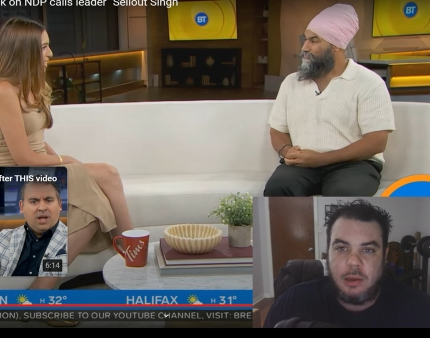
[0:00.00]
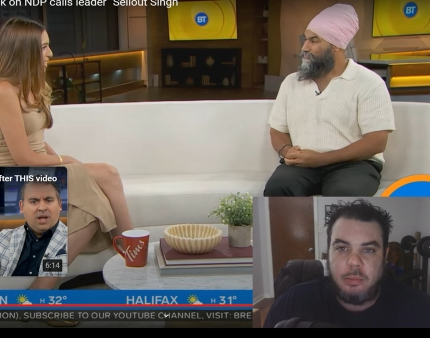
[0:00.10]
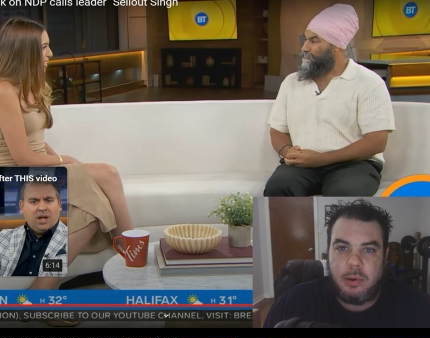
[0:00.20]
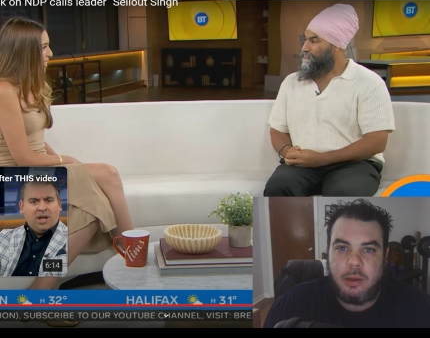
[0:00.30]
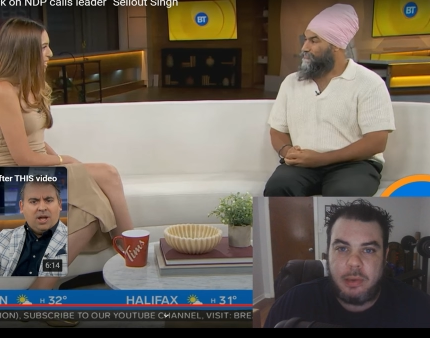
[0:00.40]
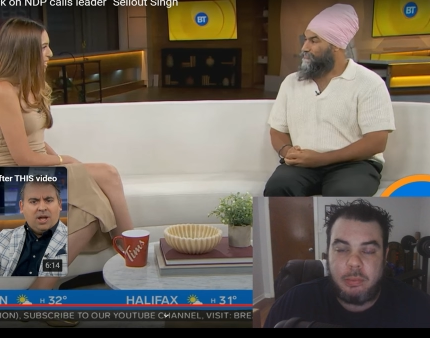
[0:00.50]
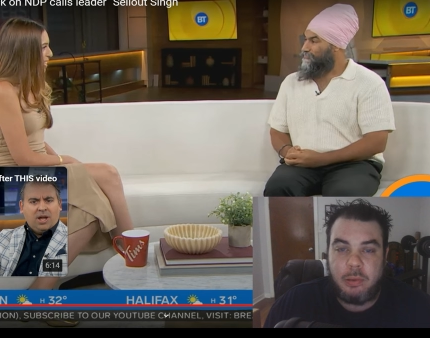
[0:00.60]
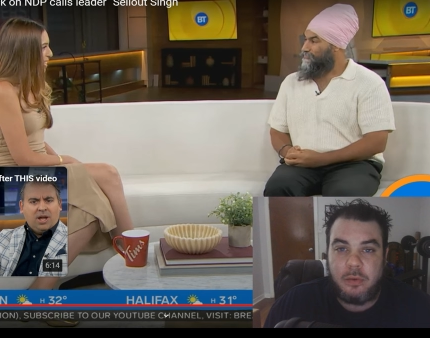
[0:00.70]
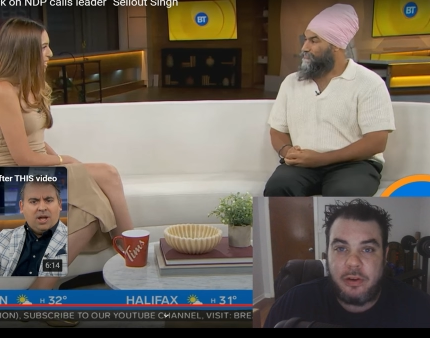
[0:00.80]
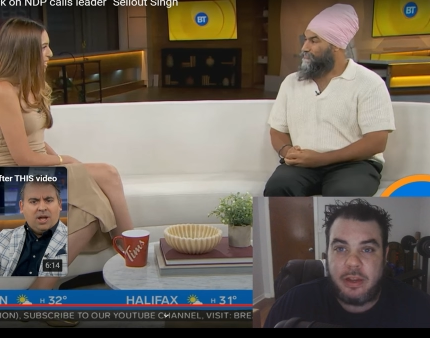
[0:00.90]
Speaker 1: but people
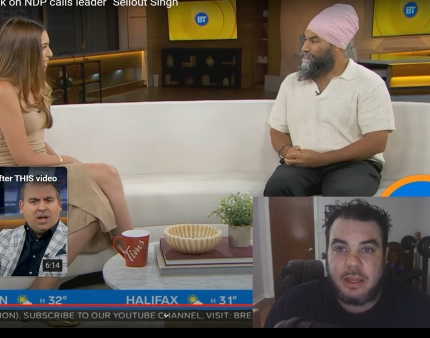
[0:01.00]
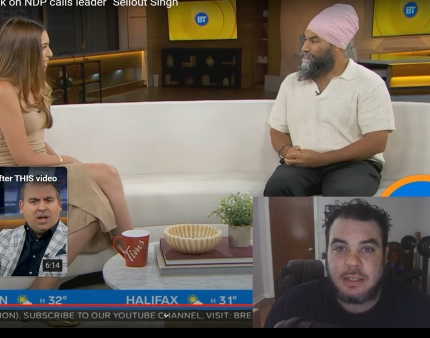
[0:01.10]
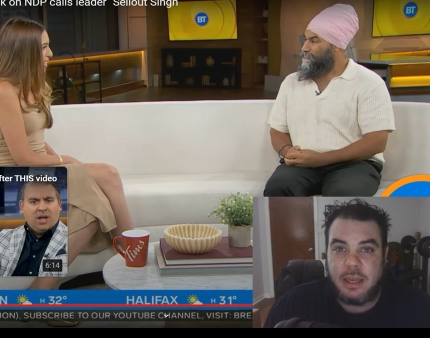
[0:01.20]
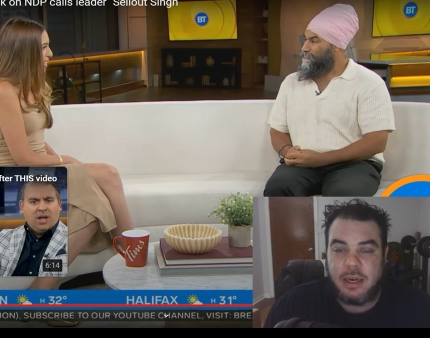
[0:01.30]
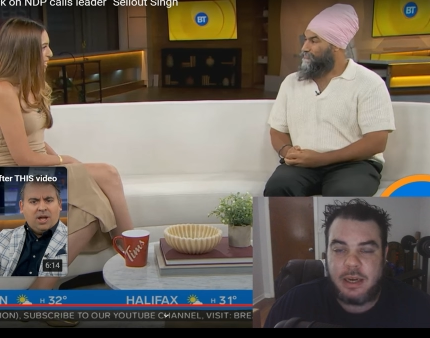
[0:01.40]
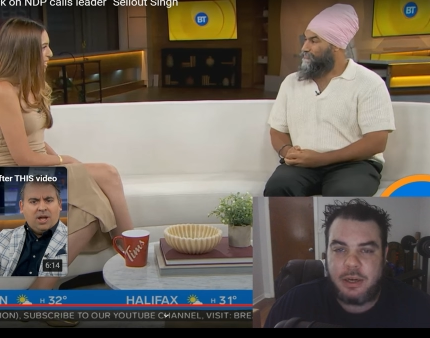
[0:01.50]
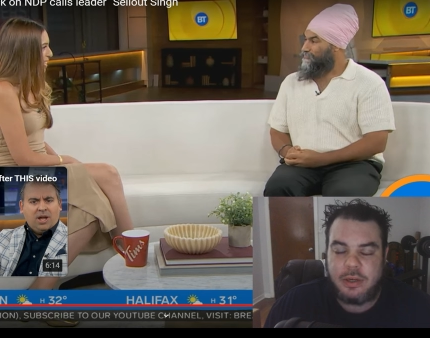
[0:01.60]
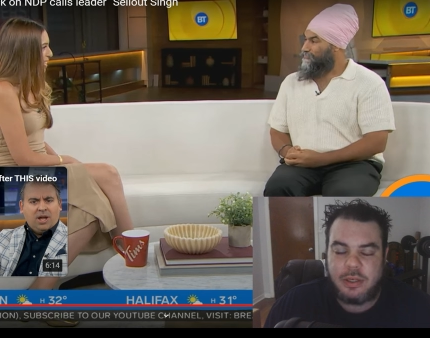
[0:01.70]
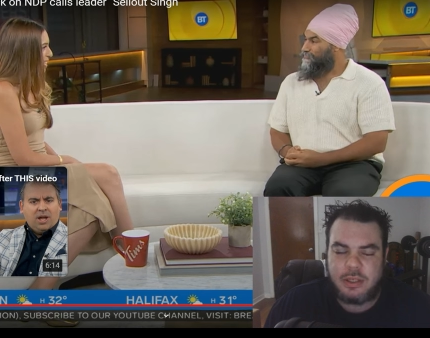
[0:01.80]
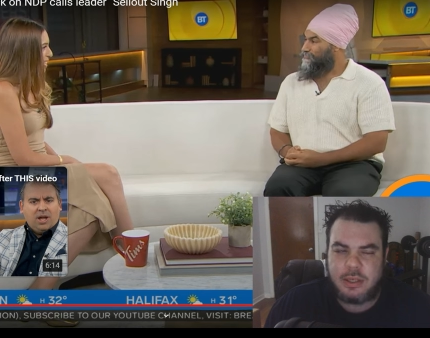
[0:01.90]
are very excited, and you
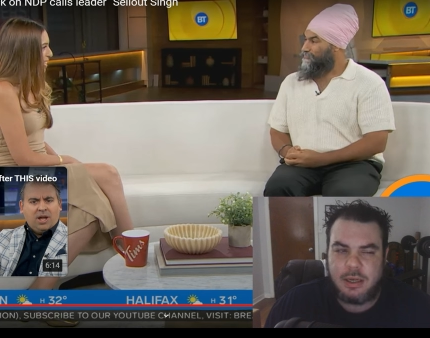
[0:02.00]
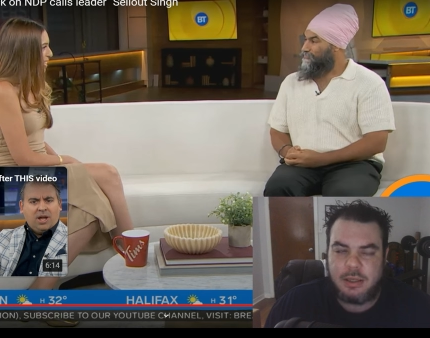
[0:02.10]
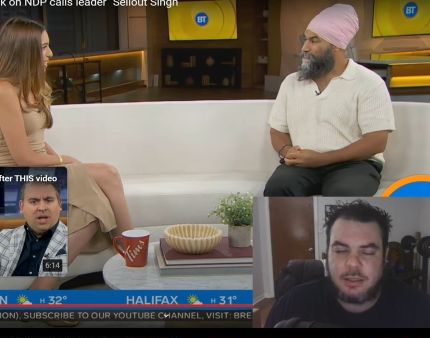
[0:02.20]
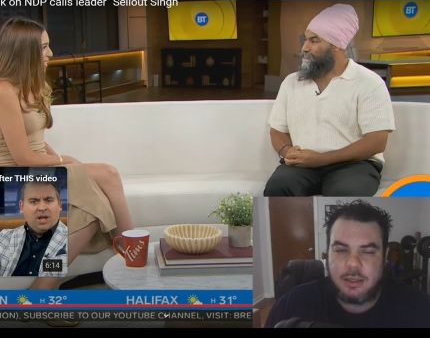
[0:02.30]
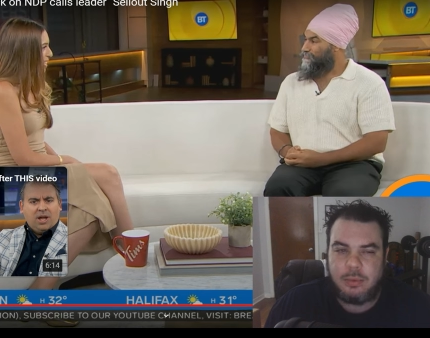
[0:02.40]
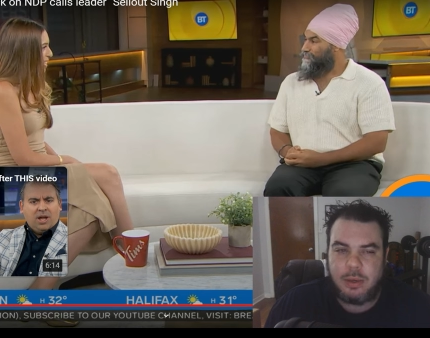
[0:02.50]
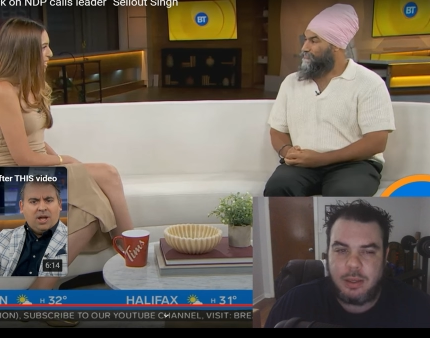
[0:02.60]
can just kind of like, what?